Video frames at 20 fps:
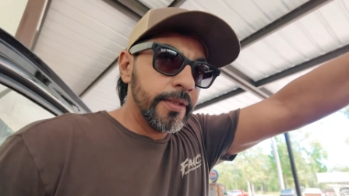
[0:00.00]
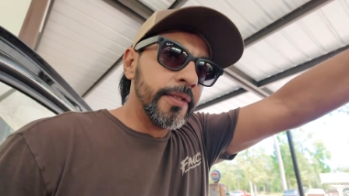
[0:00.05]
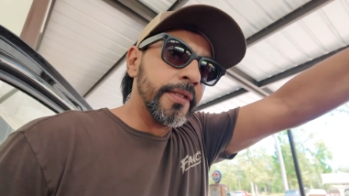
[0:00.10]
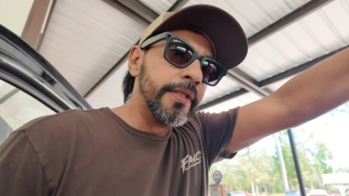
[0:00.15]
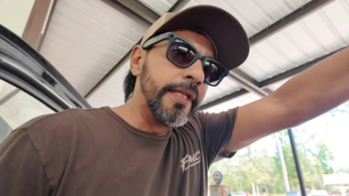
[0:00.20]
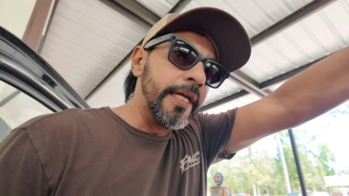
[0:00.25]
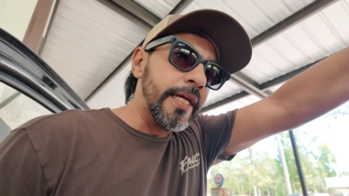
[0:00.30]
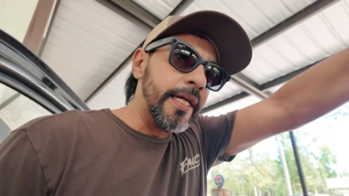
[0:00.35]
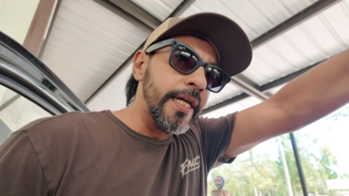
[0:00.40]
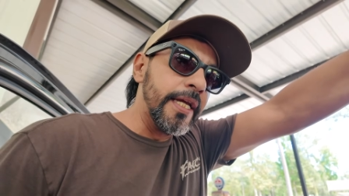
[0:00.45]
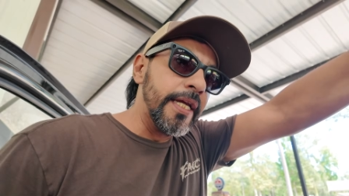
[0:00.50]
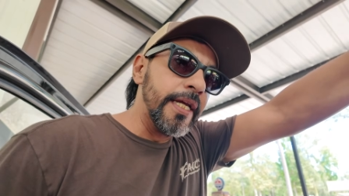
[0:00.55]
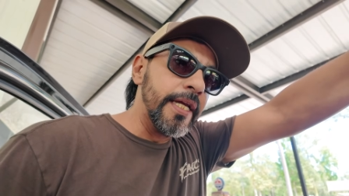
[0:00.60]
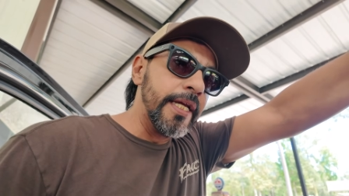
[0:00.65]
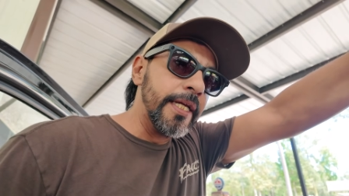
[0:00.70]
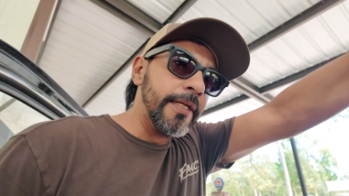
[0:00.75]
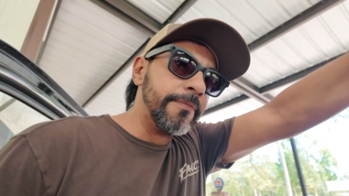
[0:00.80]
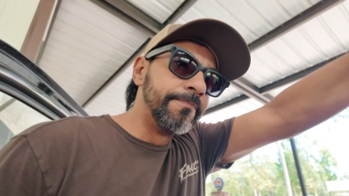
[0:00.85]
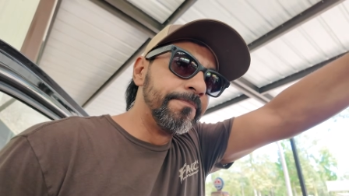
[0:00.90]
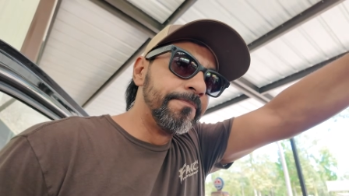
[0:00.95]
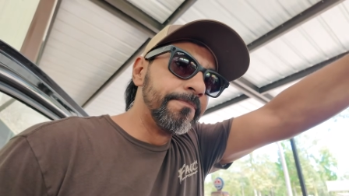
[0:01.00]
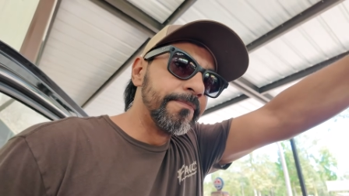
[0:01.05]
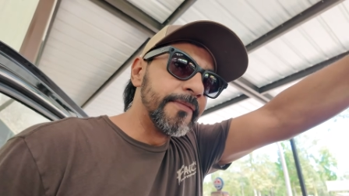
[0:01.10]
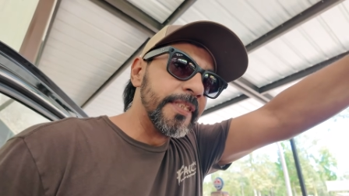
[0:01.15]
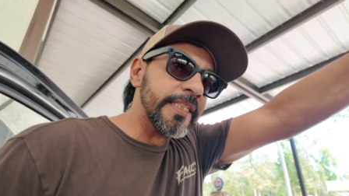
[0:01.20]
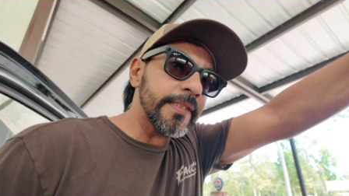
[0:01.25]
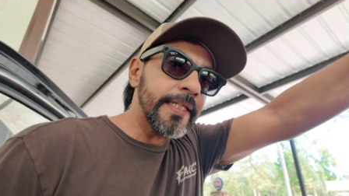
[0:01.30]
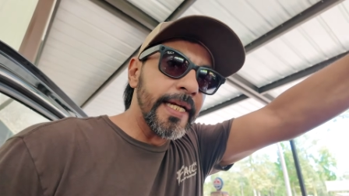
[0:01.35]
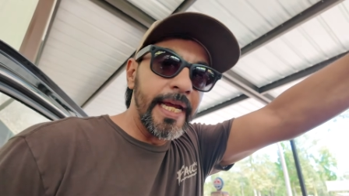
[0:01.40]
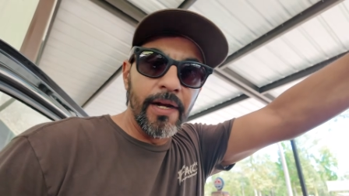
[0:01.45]
the
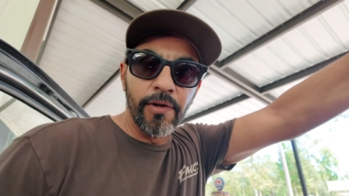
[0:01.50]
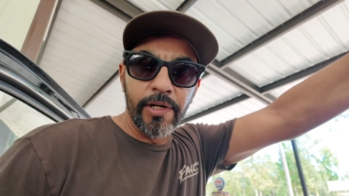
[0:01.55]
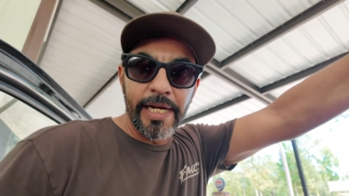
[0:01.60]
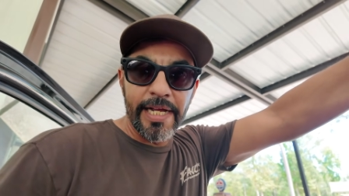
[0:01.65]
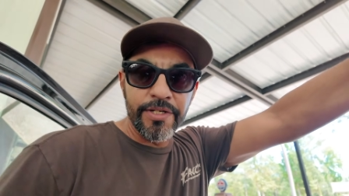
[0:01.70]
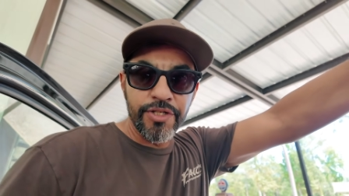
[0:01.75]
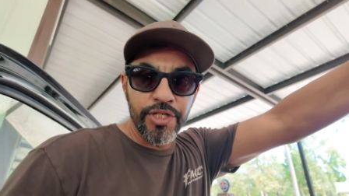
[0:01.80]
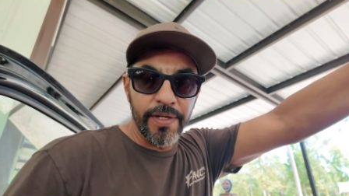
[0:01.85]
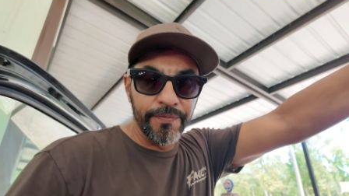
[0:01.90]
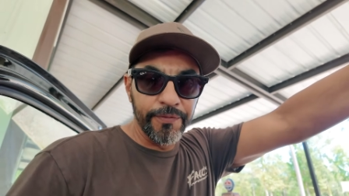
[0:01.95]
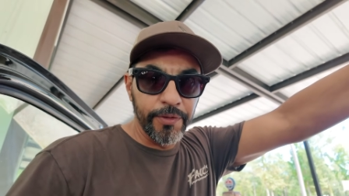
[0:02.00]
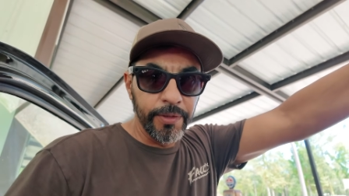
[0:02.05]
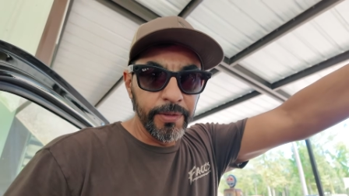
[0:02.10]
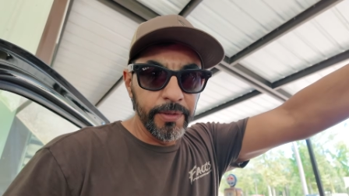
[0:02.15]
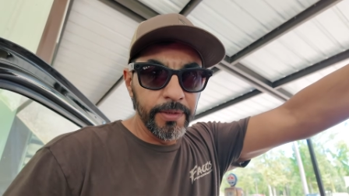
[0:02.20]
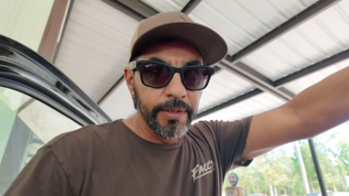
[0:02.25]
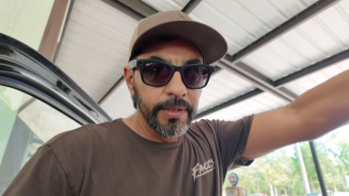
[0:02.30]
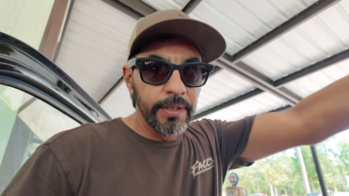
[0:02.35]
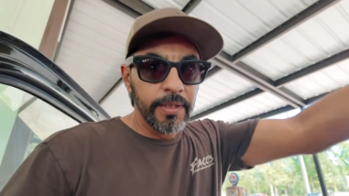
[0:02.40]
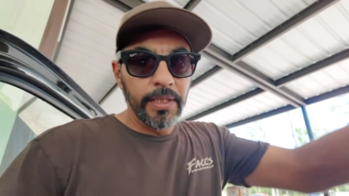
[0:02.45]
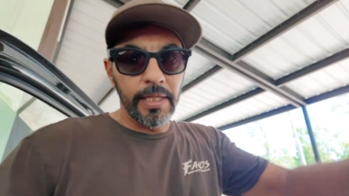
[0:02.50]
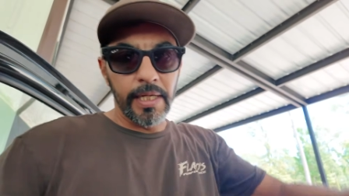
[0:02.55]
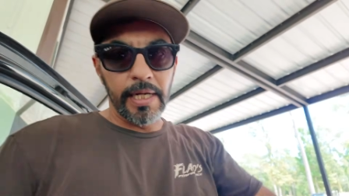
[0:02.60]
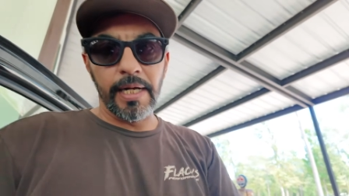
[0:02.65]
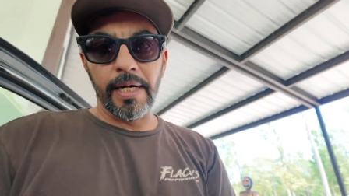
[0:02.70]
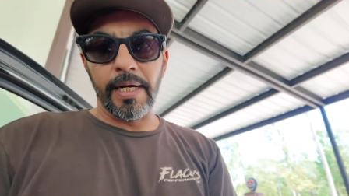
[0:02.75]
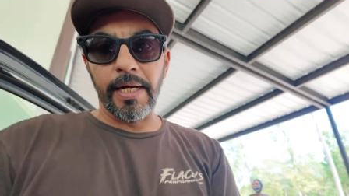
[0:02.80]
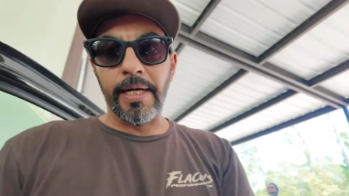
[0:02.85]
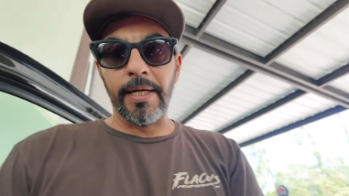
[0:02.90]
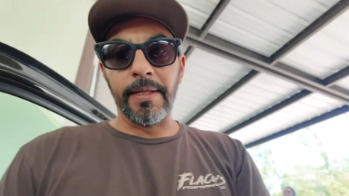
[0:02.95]
Hellcat shifter,
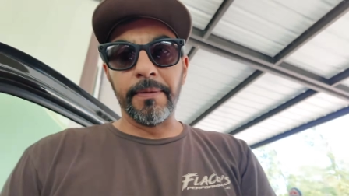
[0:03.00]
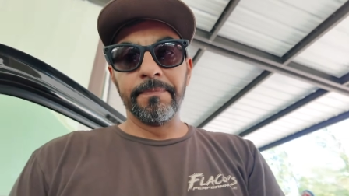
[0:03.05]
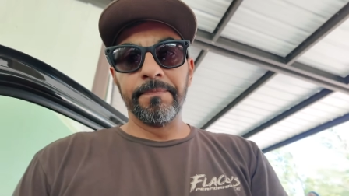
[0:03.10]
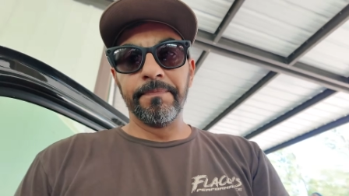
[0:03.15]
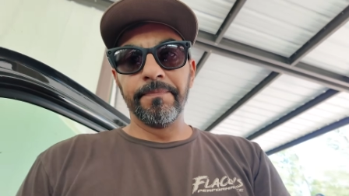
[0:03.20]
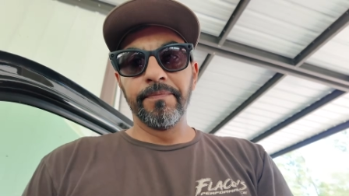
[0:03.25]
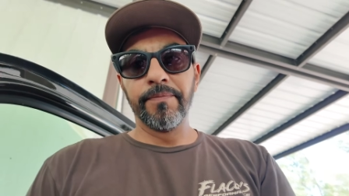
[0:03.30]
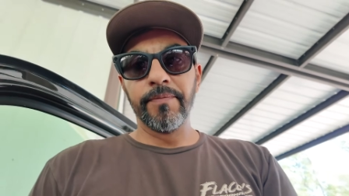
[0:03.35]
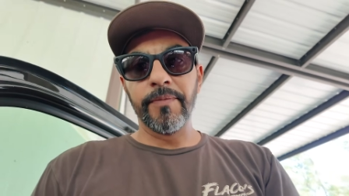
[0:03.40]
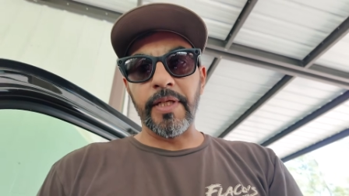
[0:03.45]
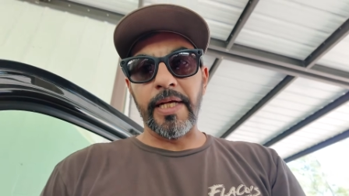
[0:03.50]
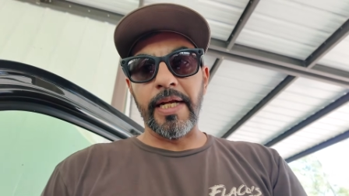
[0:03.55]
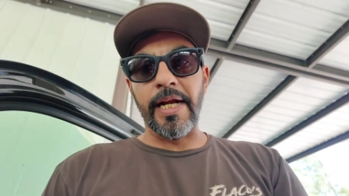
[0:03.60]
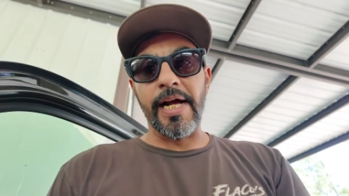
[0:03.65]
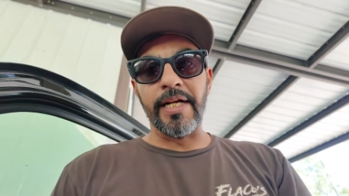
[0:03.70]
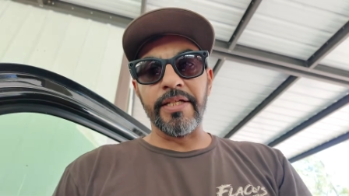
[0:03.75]
and I